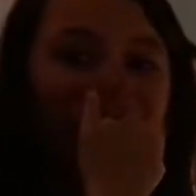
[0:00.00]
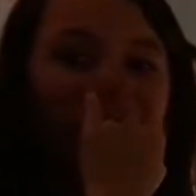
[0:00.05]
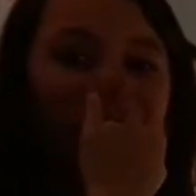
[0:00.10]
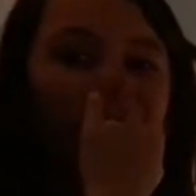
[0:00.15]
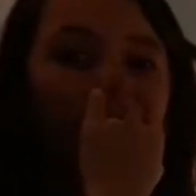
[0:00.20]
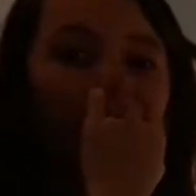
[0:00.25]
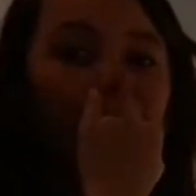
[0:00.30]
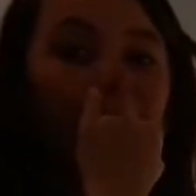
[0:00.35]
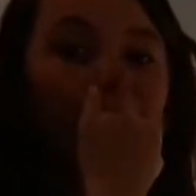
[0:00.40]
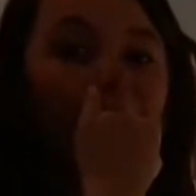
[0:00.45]
get
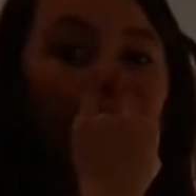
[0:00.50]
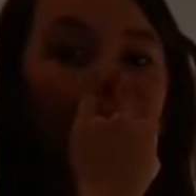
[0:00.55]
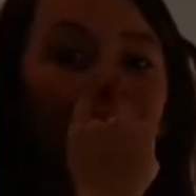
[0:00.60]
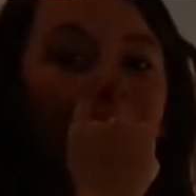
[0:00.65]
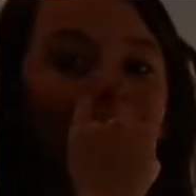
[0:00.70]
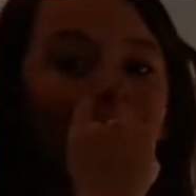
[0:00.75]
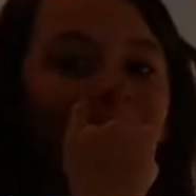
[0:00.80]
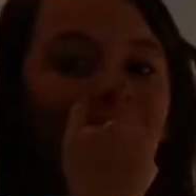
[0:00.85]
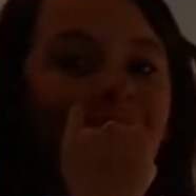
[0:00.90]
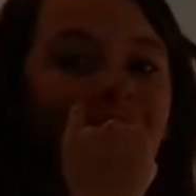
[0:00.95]

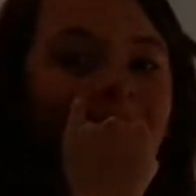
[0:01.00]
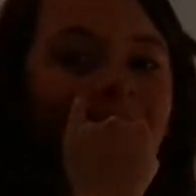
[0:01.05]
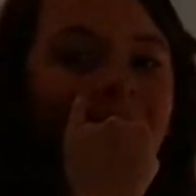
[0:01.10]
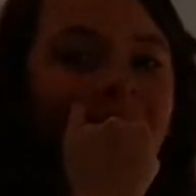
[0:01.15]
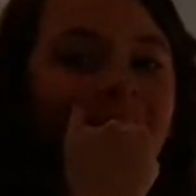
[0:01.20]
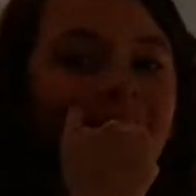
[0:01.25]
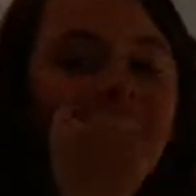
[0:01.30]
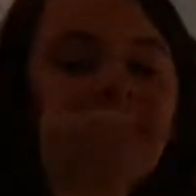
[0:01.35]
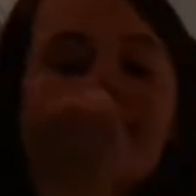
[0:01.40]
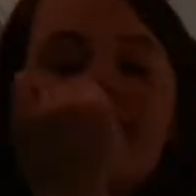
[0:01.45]
down.
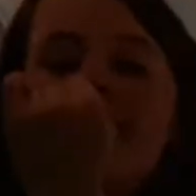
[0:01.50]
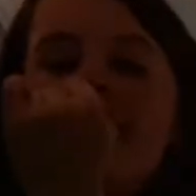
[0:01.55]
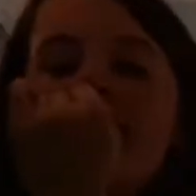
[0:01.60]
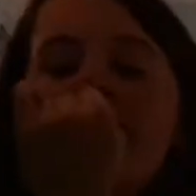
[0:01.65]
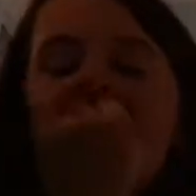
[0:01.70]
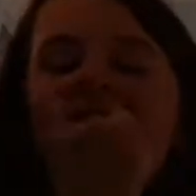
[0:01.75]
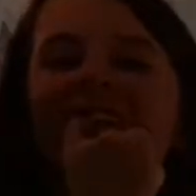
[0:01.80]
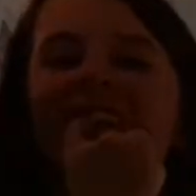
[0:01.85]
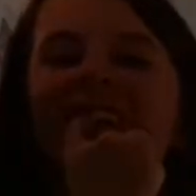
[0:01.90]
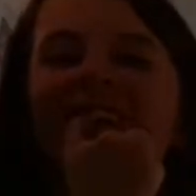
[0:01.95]
And you have to
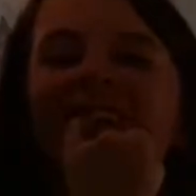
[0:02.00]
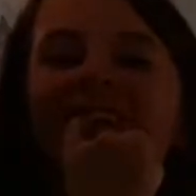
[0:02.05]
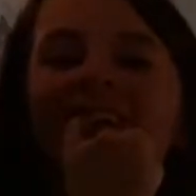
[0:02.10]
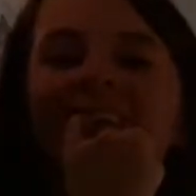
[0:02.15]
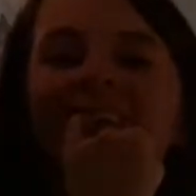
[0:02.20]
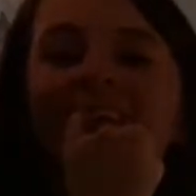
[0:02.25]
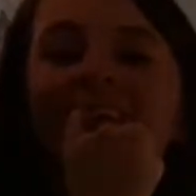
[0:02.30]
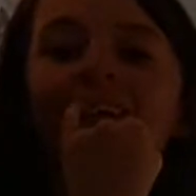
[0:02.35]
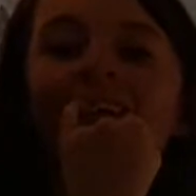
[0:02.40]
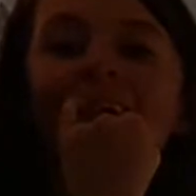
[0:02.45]
get down to
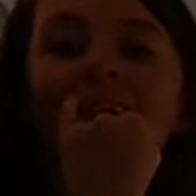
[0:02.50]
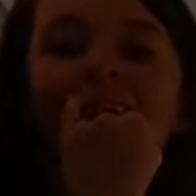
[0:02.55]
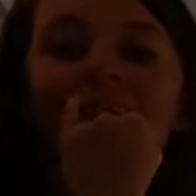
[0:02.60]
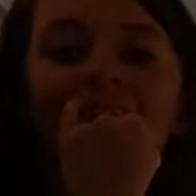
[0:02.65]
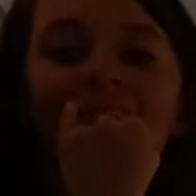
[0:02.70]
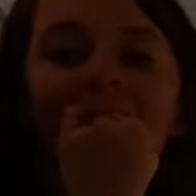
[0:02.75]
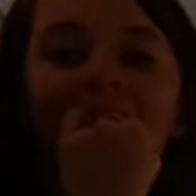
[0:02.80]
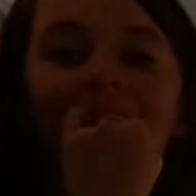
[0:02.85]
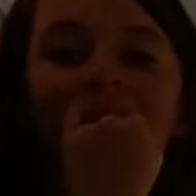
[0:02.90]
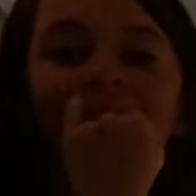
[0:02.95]
tell them to
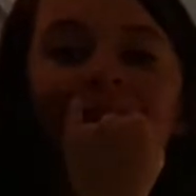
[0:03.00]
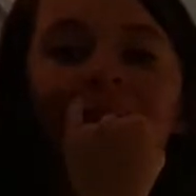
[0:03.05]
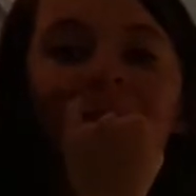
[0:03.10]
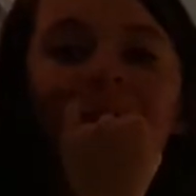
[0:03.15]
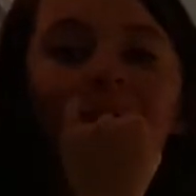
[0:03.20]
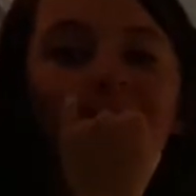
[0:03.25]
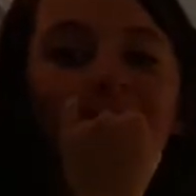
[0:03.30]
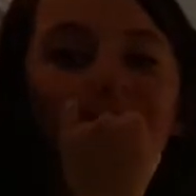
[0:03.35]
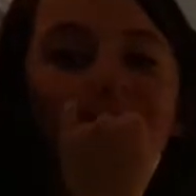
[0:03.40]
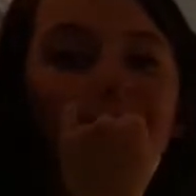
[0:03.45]
just go
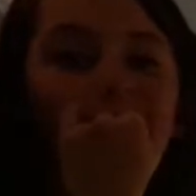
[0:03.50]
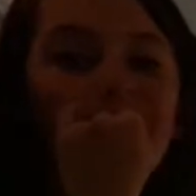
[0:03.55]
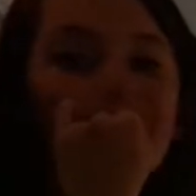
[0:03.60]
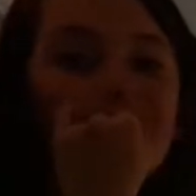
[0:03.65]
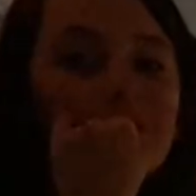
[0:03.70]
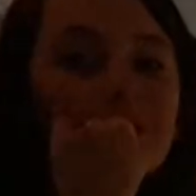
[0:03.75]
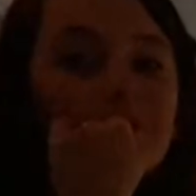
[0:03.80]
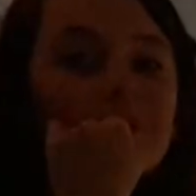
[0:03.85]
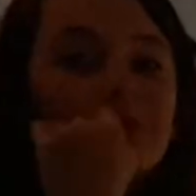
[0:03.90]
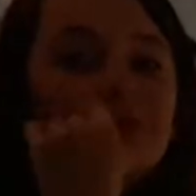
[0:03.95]
away.